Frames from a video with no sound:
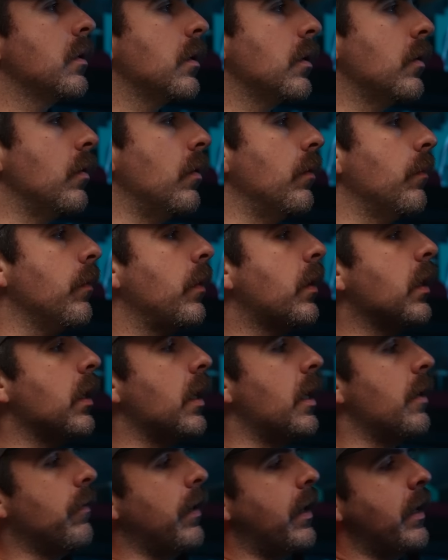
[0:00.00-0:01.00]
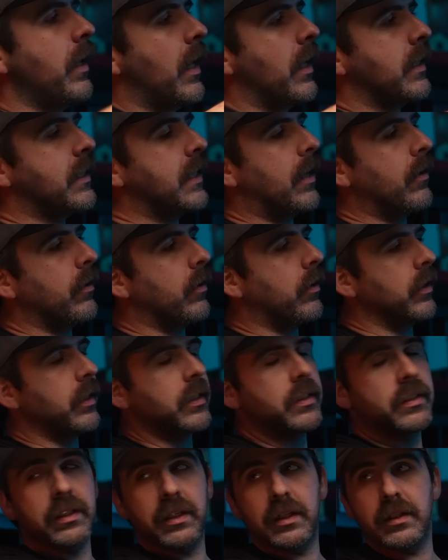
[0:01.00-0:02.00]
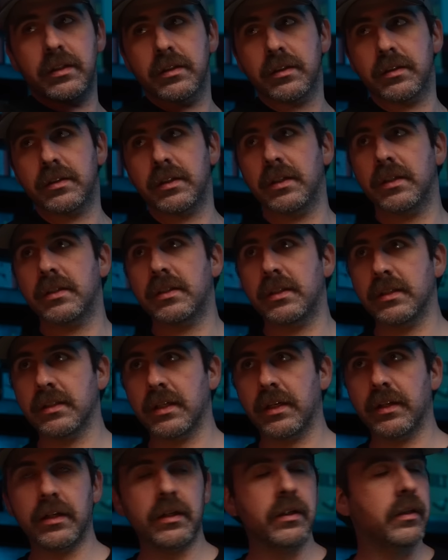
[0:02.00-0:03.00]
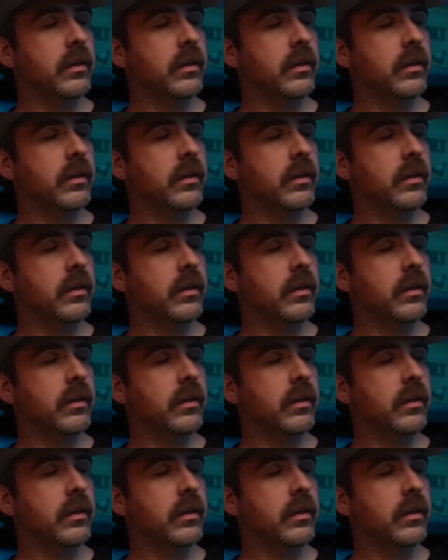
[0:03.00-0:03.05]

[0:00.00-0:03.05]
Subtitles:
Cool. If I knock down all the C's, you see the C's on there?